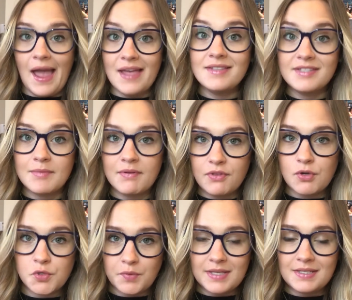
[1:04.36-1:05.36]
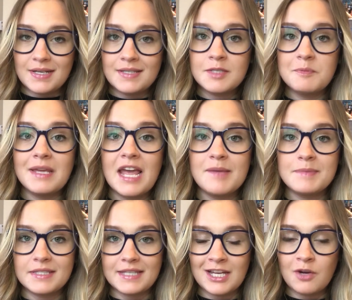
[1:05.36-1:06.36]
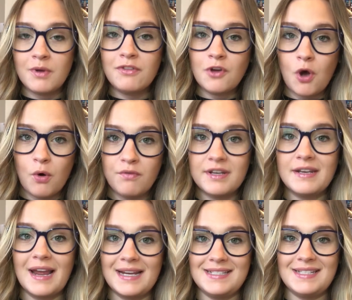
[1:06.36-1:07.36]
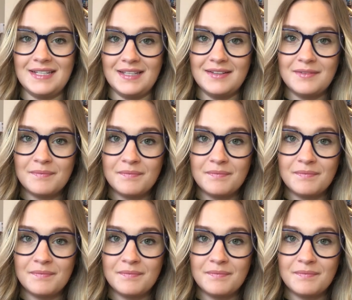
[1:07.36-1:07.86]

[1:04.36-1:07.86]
and some of those residents became sick with COVID-19.